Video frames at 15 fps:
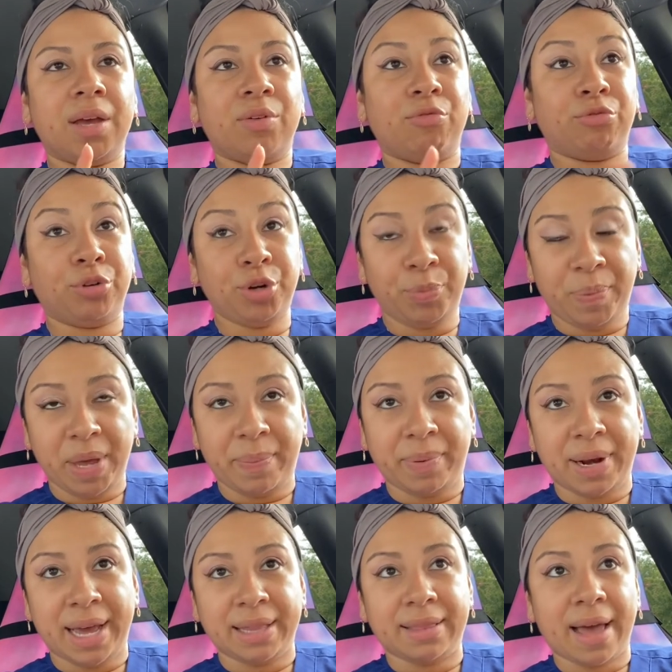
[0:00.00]
rude
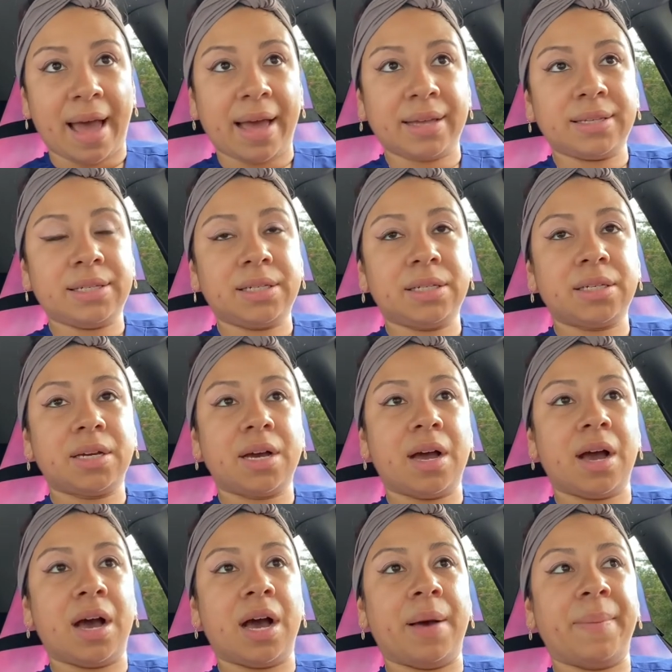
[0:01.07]
people at that
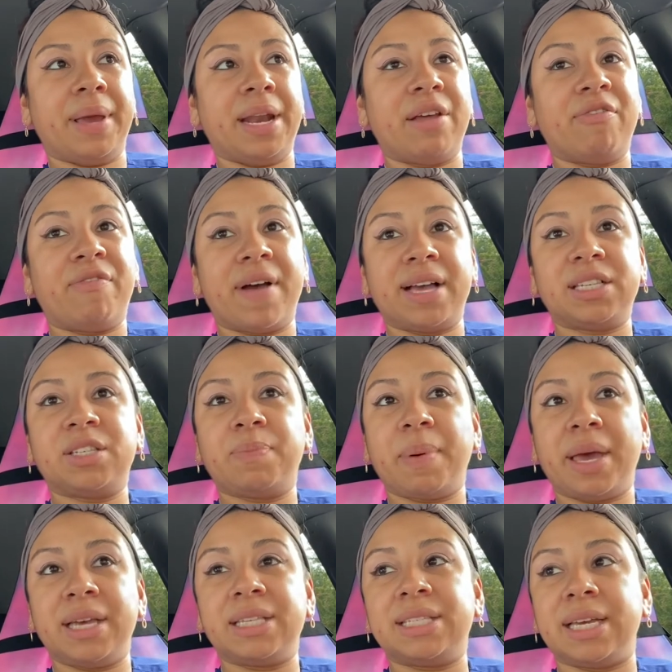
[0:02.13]
um, in a
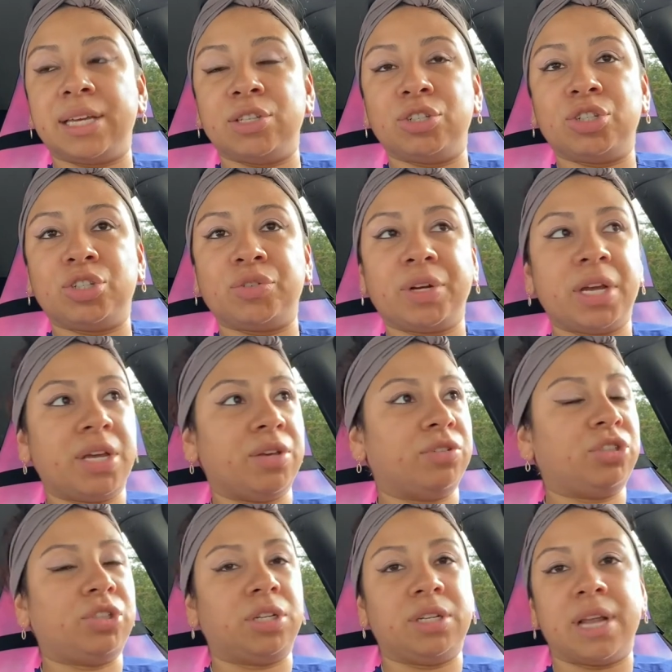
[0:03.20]
fast-paced industry you
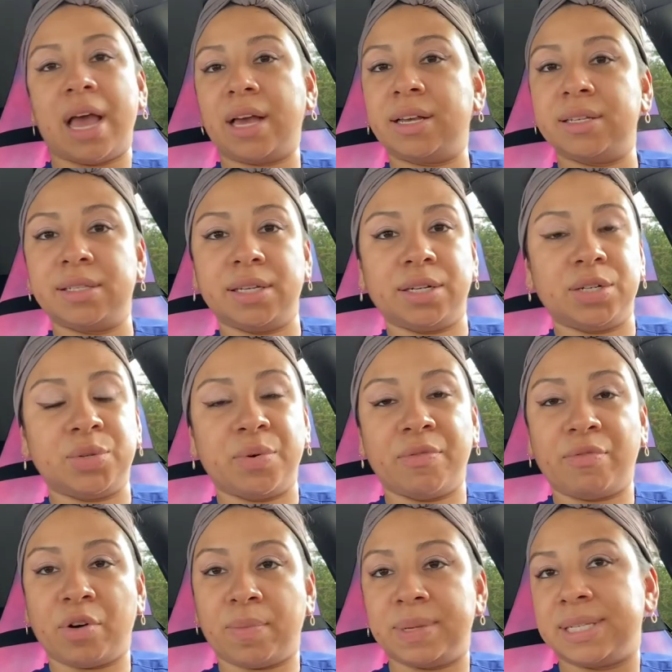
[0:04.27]
should not consider doing
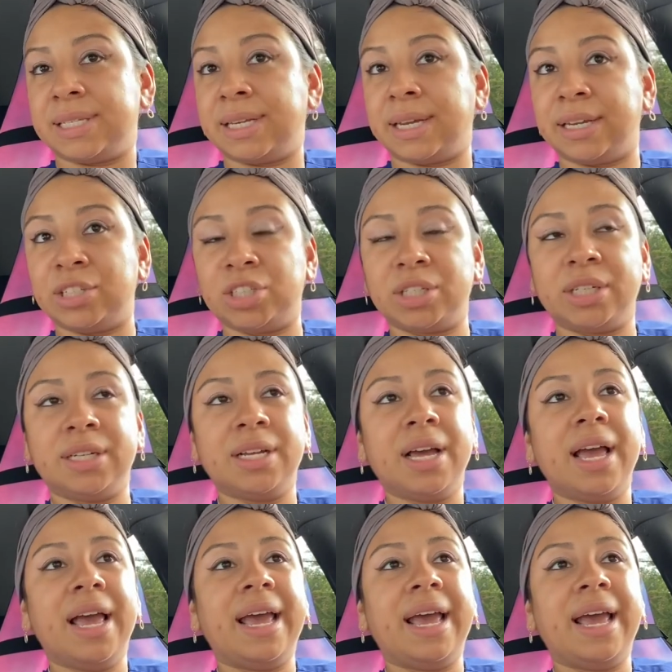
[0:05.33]
pharmacy technician